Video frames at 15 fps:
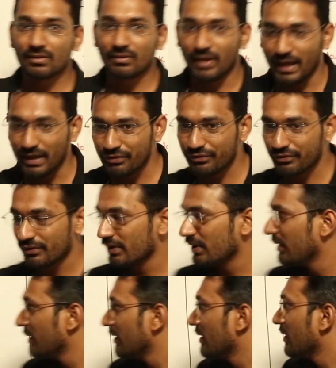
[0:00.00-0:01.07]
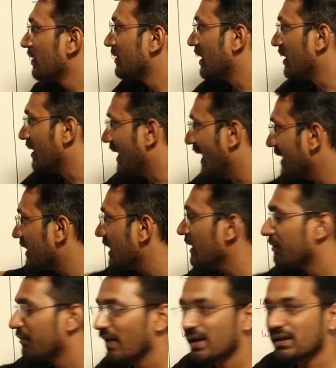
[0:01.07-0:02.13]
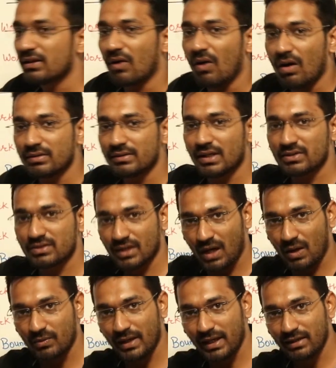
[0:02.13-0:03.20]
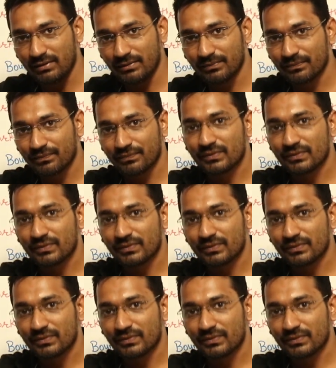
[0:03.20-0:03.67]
if the net effect on the surrounding